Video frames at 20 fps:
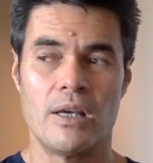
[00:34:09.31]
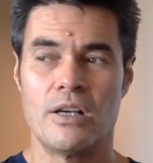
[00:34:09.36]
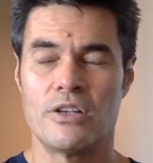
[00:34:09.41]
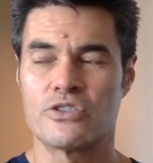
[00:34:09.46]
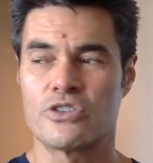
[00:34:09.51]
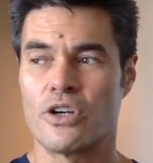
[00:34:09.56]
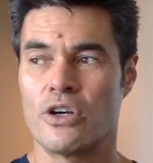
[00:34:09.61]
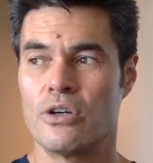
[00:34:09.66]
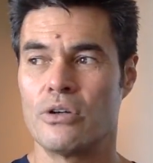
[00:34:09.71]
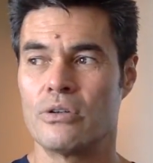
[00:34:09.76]

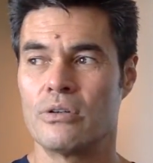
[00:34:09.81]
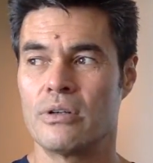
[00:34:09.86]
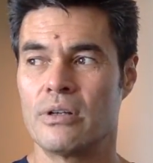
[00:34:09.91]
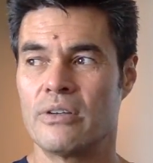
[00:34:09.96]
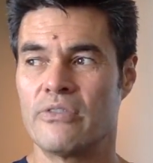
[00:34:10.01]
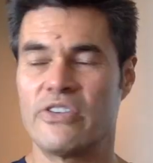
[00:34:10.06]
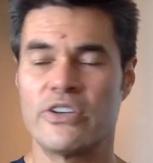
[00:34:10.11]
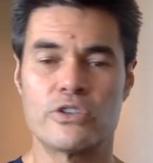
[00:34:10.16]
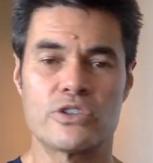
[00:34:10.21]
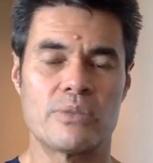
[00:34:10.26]
So
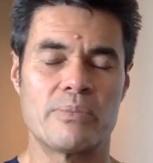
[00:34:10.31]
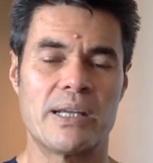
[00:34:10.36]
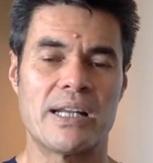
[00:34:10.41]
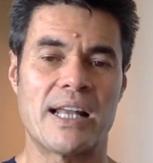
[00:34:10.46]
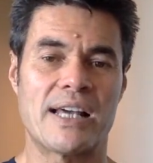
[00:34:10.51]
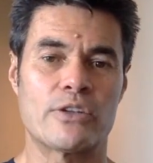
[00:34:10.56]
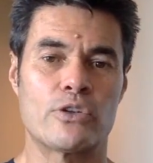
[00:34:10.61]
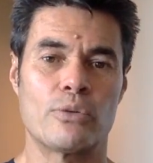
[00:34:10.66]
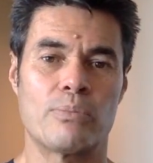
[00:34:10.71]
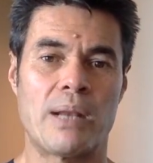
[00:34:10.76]
it feels to me
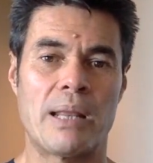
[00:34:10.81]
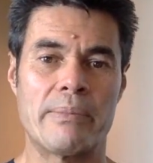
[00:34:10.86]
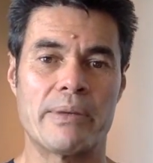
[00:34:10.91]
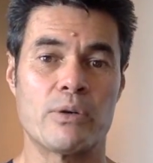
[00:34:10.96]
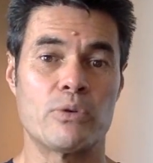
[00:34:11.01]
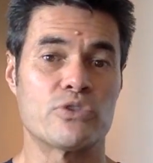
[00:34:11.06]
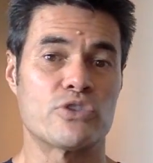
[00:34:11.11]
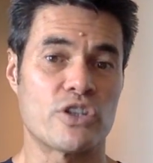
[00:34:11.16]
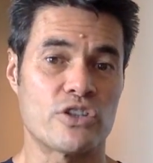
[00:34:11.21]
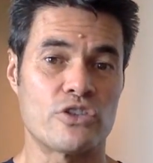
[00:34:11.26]
like your
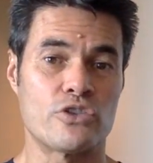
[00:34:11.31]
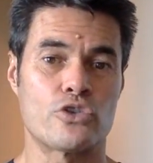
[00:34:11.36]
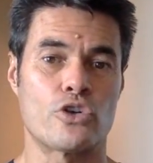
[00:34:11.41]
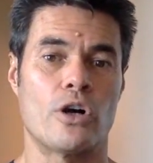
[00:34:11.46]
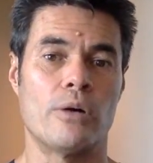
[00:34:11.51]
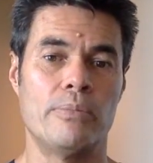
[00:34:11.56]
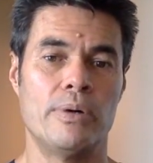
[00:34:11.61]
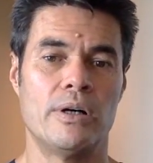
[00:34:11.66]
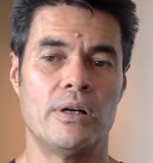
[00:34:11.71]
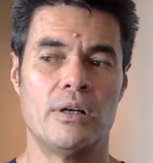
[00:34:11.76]
plumbing was just a
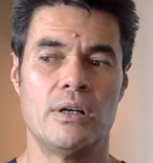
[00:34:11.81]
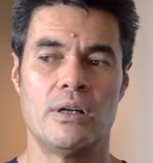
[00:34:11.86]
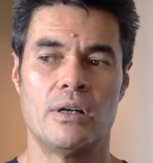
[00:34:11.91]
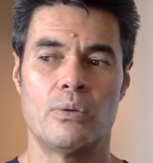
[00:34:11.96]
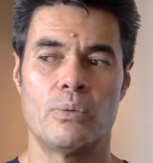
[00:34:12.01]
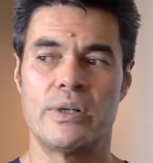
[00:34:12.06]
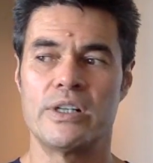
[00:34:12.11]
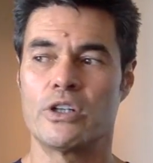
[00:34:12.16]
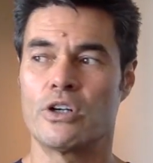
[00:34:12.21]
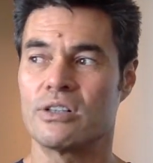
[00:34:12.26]
job
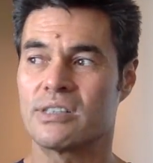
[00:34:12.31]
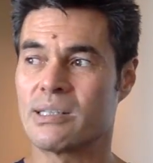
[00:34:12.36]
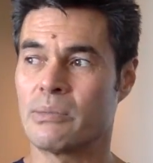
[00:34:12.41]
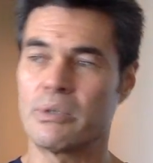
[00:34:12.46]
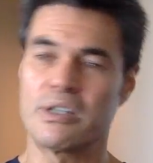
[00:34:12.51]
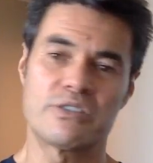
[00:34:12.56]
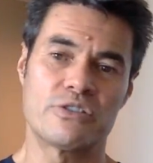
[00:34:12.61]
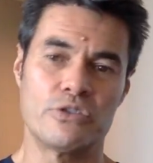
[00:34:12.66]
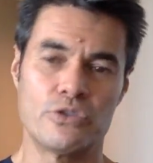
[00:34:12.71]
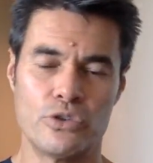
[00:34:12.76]
where you got
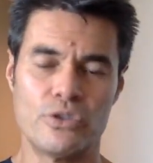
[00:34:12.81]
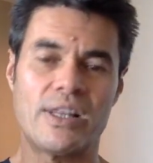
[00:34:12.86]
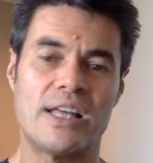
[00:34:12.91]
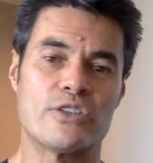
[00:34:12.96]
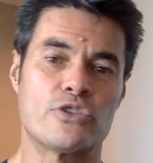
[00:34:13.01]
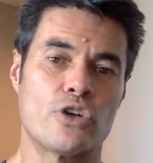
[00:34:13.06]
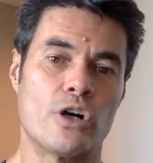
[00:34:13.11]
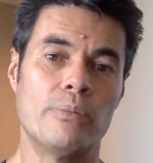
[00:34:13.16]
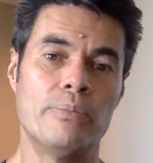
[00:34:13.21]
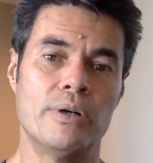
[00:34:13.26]
someone else to do
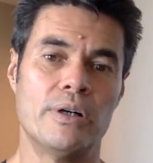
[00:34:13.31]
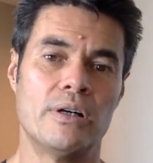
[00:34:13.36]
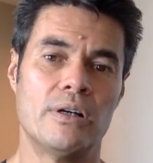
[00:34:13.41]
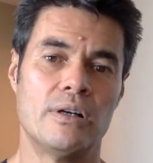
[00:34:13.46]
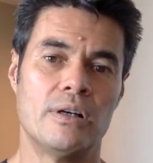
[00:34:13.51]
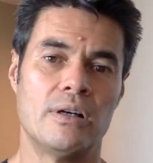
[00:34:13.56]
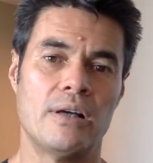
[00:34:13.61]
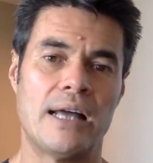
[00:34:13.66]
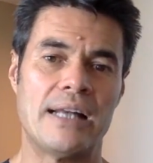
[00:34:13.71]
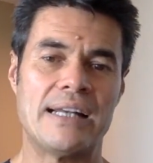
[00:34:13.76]
that job,
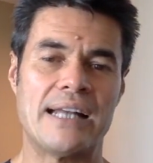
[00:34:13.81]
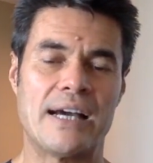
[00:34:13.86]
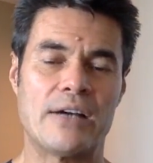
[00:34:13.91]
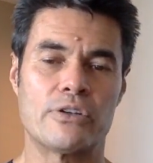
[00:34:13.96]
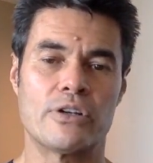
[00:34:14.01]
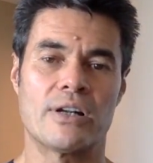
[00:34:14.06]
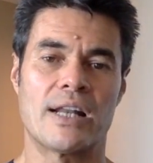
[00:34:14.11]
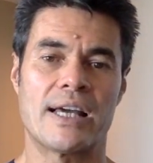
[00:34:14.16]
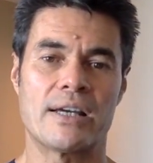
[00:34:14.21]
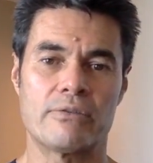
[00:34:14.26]
and now
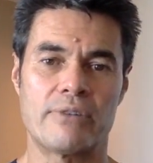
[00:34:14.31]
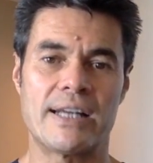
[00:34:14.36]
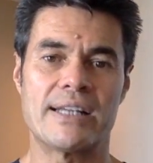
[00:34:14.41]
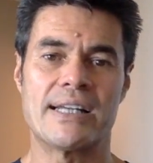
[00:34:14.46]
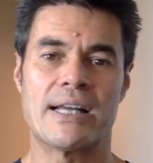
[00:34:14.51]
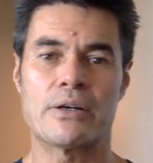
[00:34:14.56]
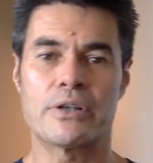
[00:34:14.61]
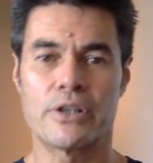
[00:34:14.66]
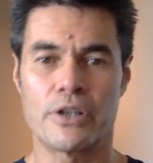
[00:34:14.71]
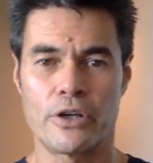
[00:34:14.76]
you're like,
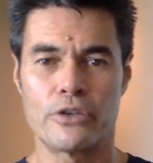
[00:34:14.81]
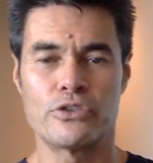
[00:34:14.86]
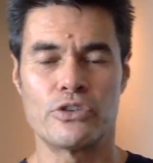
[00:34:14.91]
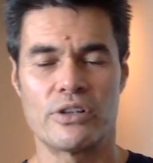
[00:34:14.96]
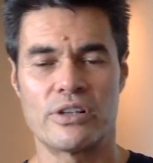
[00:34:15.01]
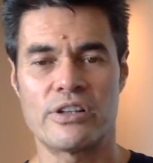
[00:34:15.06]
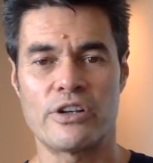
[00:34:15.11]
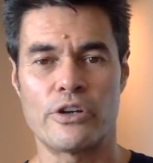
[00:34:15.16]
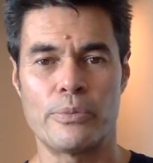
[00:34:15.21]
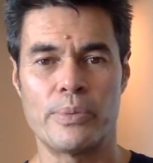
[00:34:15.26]
right, now I can go do
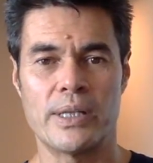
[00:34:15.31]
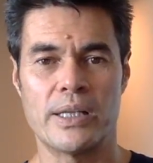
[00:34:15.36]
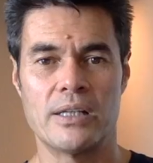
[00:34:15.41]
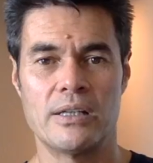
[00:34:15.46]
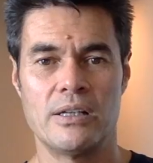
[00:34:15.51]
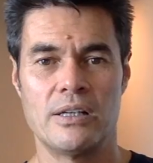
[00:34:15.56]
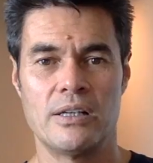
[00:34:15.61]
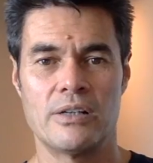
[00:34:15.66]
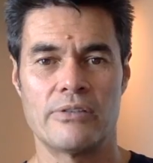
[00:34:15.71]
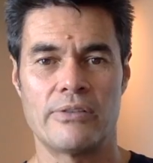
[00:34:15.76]
the therapy,
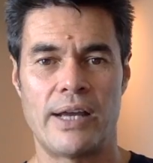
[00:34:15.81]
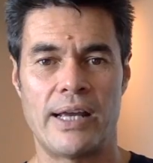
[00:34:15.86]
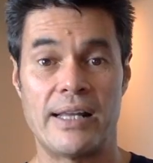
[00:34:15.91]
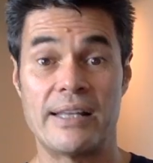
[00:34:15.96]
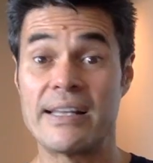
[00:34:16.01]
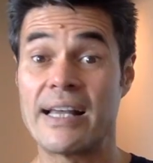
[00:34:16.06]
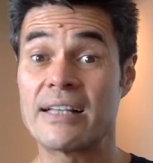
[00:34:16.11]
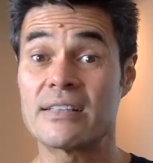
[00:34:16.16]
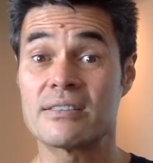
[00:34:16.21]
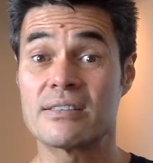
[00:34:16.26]
right?
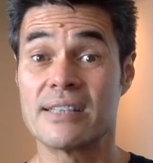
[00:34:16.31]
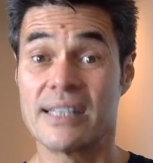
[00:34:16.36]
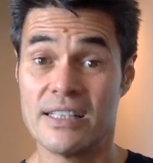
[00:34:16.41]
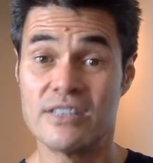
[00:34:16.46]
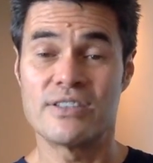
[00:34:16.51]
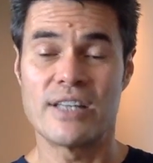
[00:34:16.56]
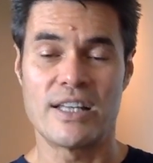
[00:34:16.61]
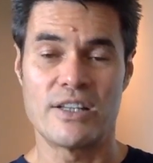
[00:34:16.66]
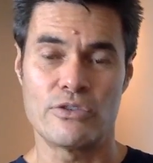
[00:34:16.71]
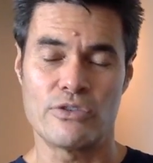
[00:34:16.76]
And that
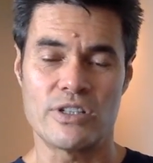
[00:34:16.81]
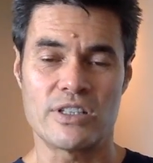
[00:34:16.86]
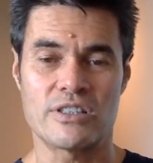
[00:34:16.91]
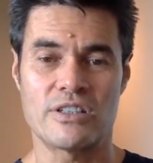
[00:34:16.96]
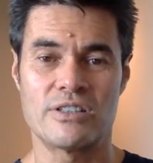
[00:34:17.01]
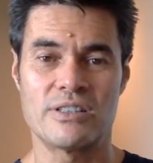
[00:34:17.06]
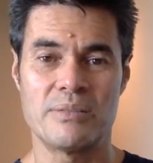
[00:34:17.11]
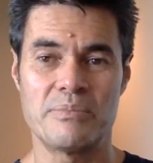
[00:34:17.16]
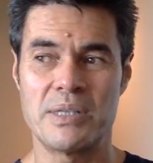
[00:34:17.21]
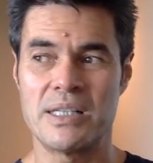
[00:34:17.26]
is dangerous
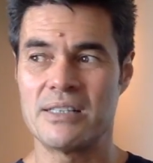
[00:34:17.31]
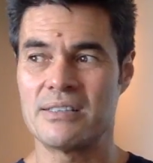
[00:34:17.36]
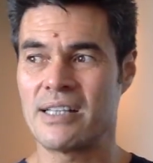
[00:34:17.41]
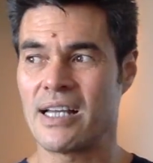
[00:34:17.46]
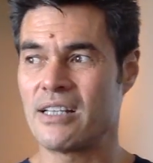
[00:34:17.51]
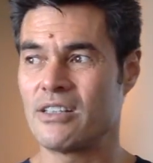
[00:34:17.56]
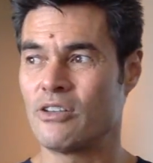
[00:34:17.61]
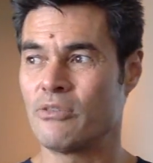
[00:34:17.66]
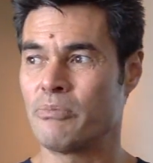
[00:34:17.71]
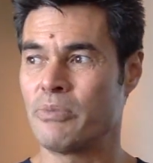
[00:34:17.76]
because it means
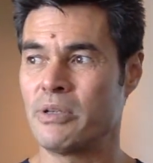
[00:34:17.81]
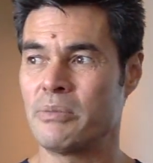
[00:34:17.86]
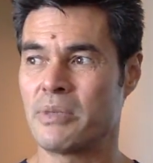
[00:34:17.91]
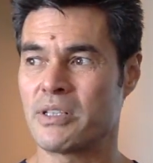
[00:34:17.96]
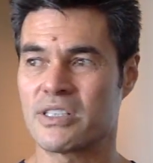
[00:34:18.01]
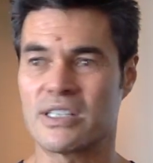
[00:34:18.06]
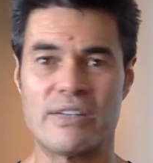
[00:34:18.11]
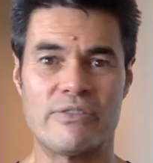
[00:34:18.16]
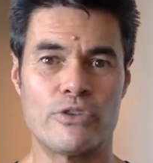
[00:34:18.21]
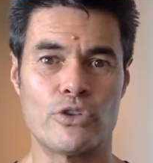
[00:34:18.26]
that you're pretty
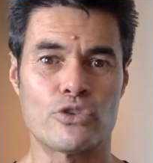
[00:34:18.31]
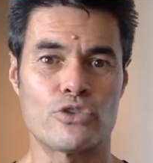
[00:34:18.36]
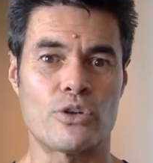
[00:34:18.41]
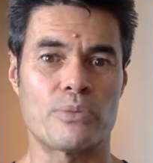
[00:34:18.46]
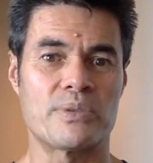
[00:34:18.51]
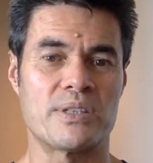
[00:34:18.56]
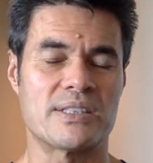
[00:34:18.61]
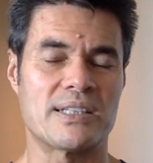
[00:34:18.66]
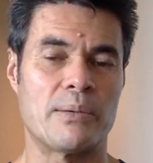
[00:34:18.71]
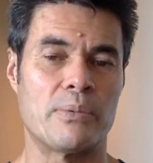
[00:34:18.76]
much giving your
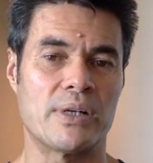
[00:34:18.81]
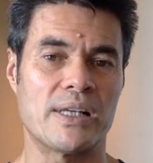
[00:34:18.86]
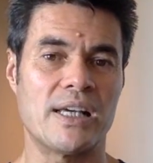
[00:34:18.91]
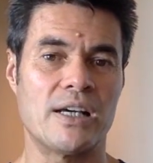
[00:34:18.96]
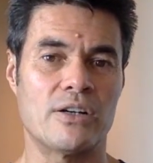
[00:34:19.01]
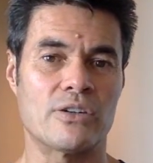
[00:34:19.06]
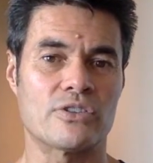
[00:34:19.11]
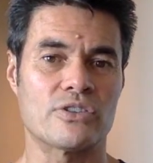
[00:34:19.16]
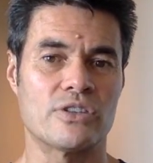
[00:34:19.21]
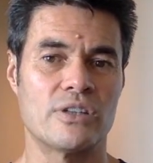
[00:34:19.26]
job to somebody
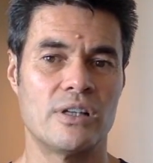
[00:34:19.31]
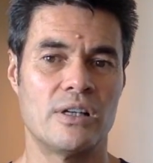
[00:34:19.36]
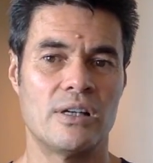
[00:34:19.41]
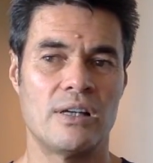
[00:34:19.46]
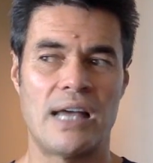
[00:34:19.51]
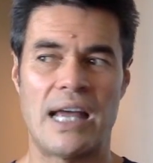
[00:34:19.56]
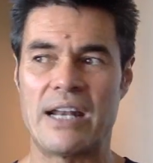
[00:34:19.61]
else.